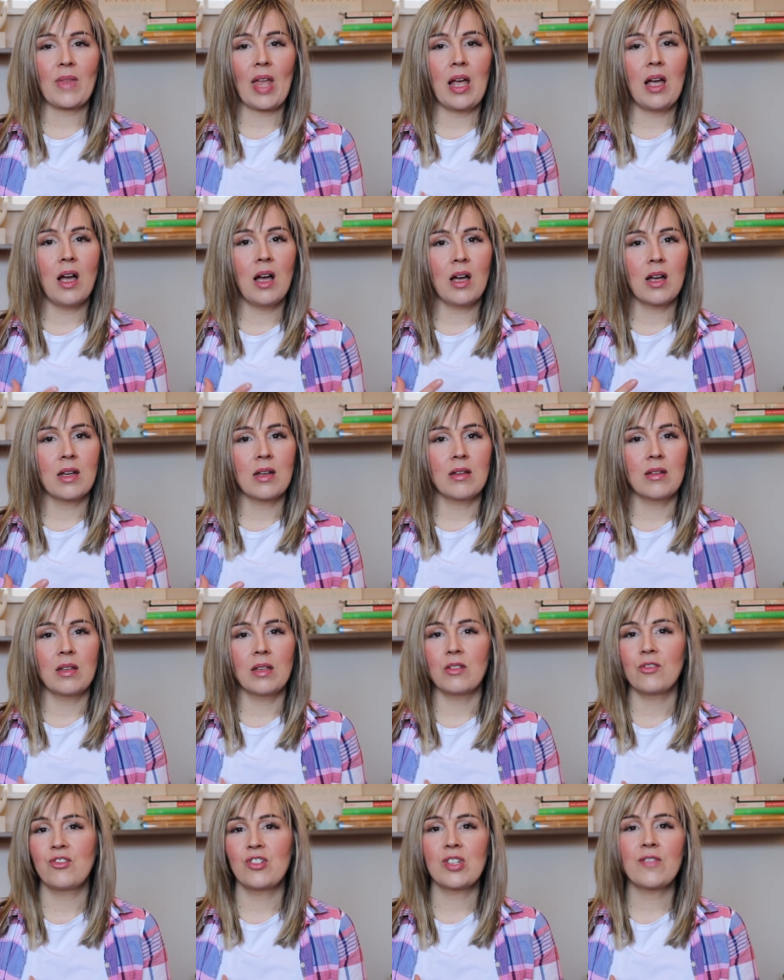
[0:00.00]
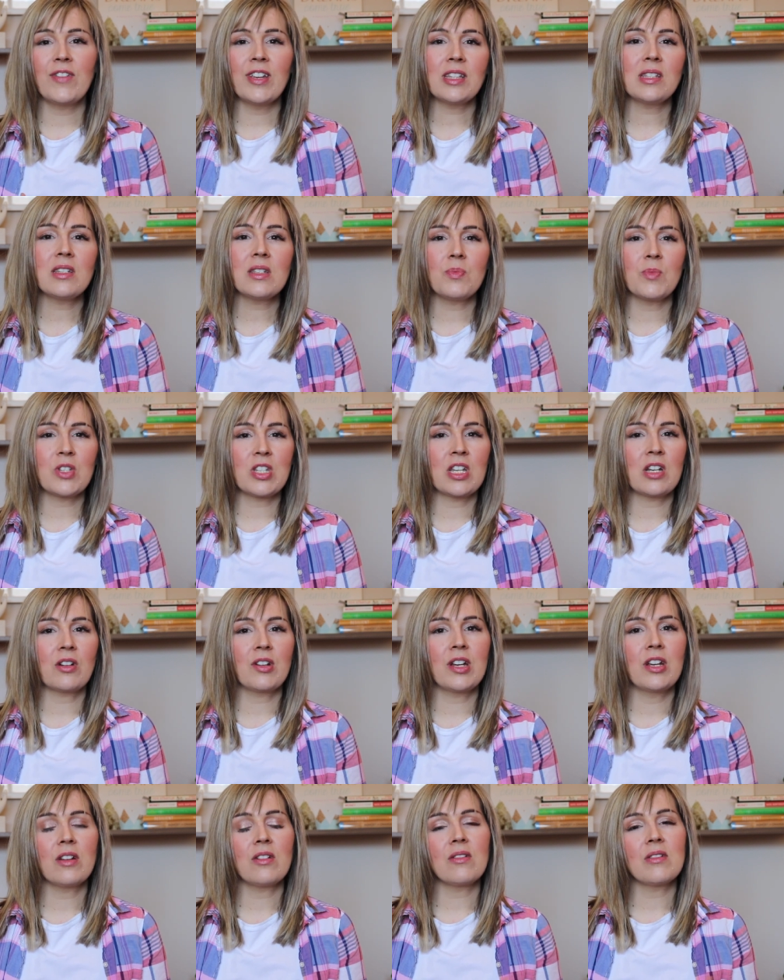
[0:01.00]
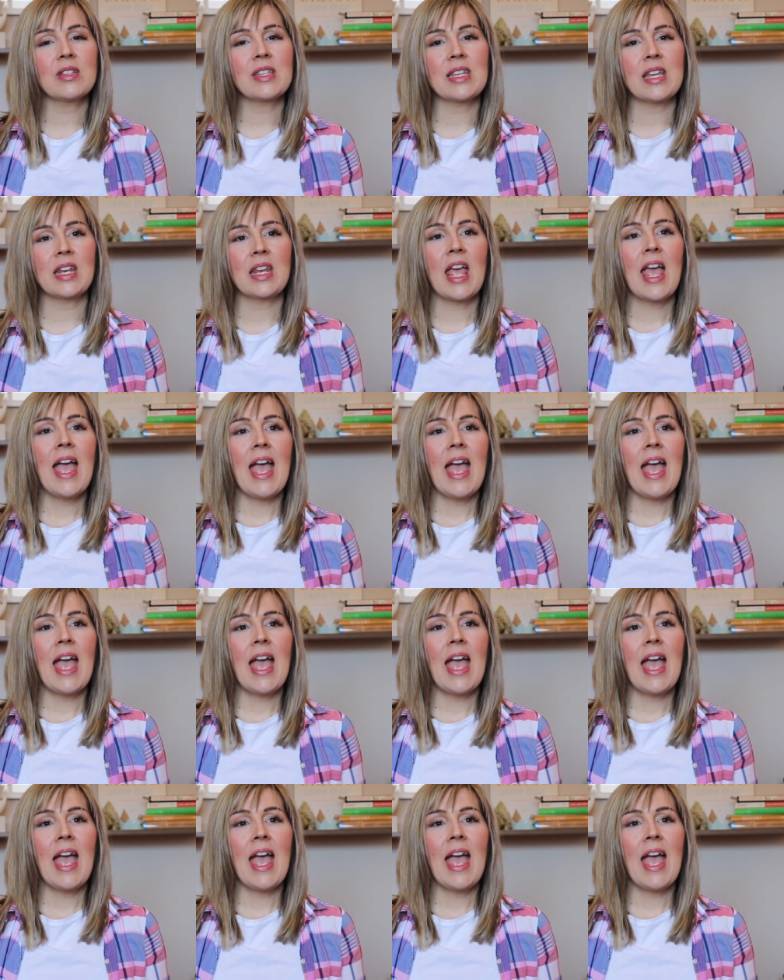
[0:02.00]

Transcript: uh, just fitness materials and